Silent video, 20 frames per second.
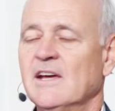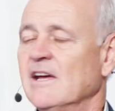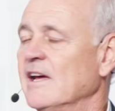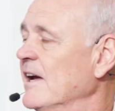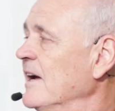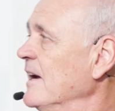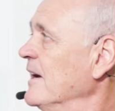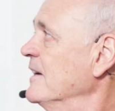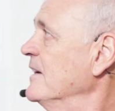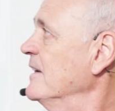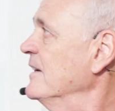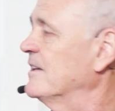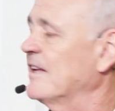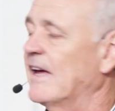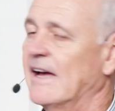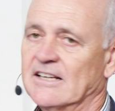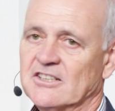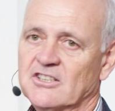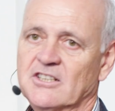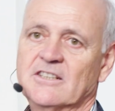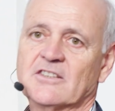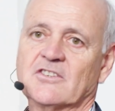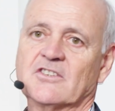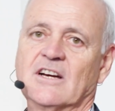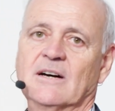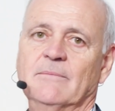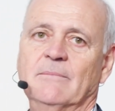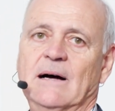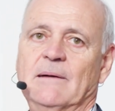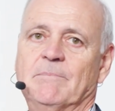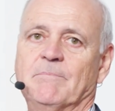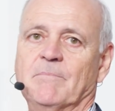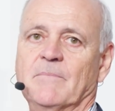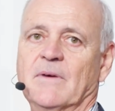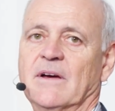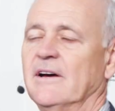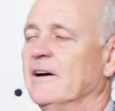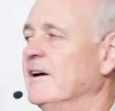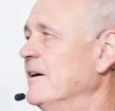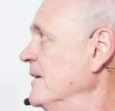and it actually has come up.
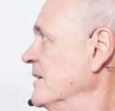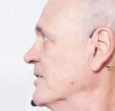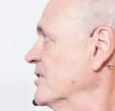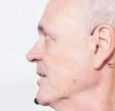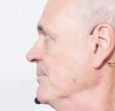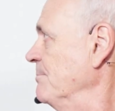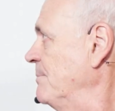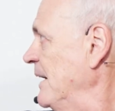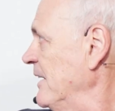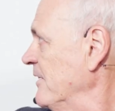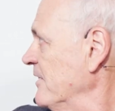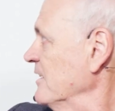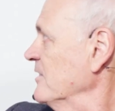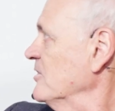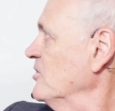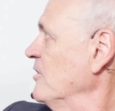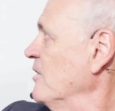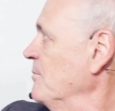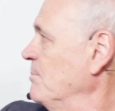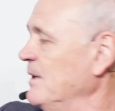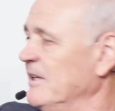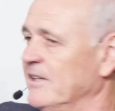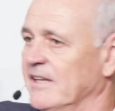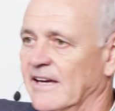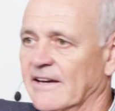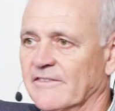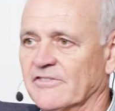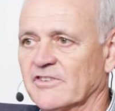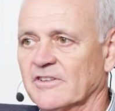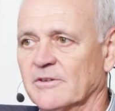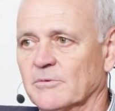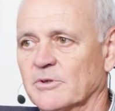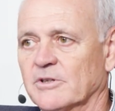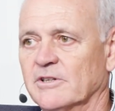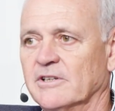It's compared it to the PDFs that